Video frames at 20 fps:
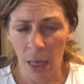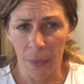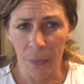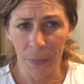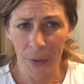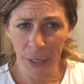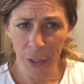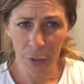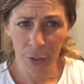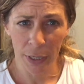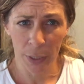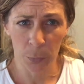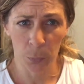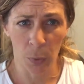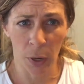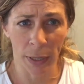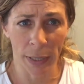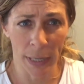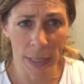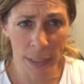thing you can
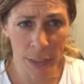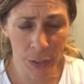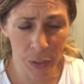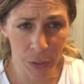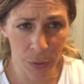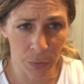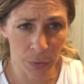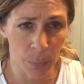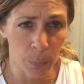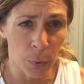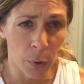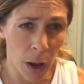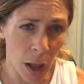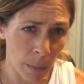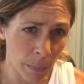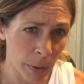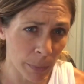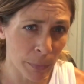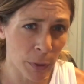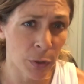run into, the
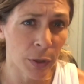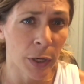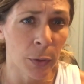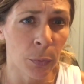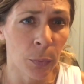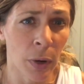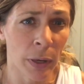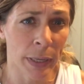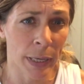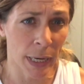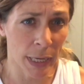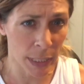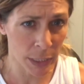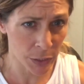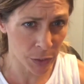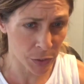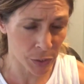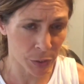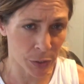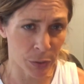problem you can run
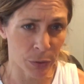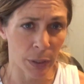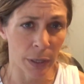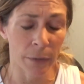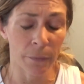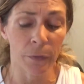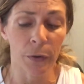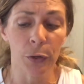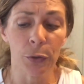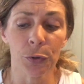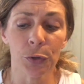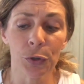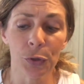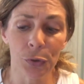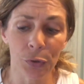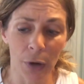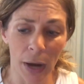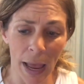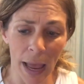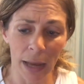into if you
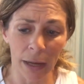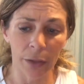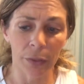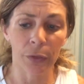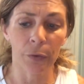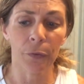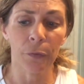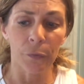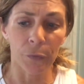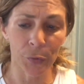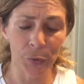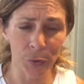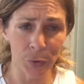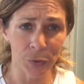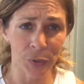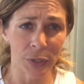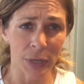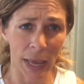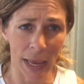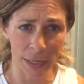track the
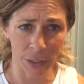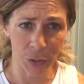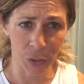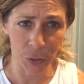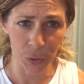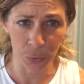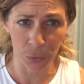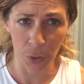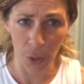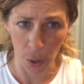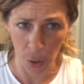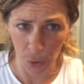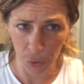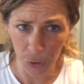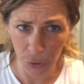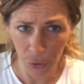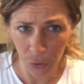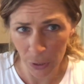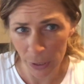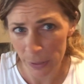foods as you go
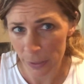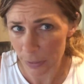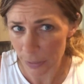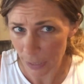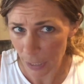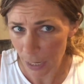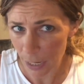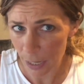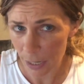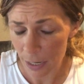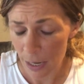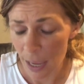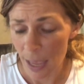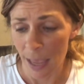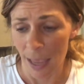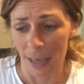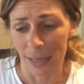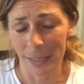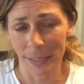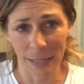during the day
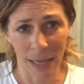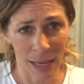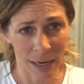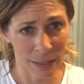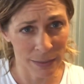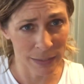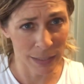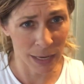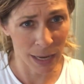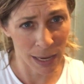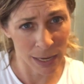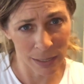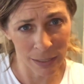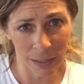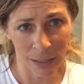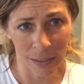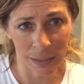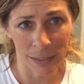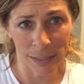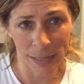is that at the end of
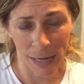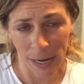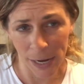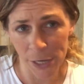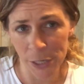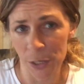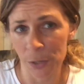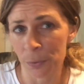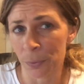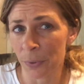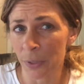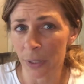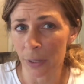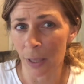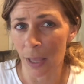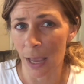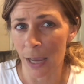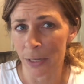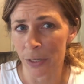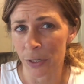the day, you
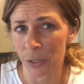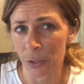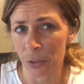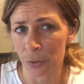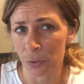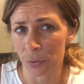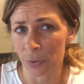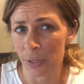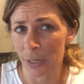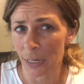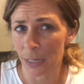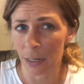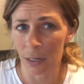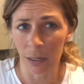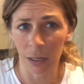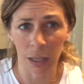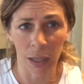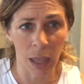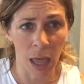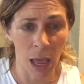realize you needed a
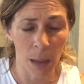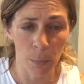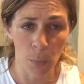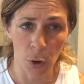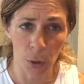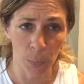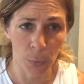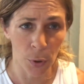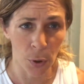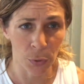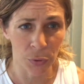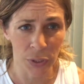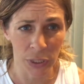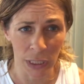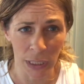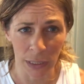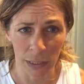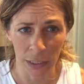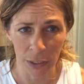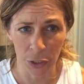lot more
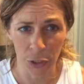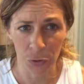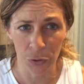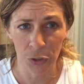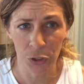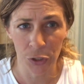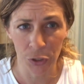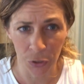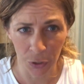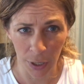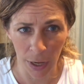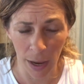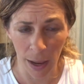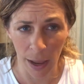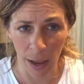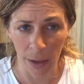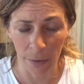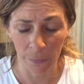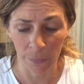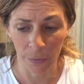protein than you should
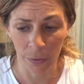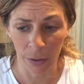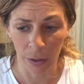have,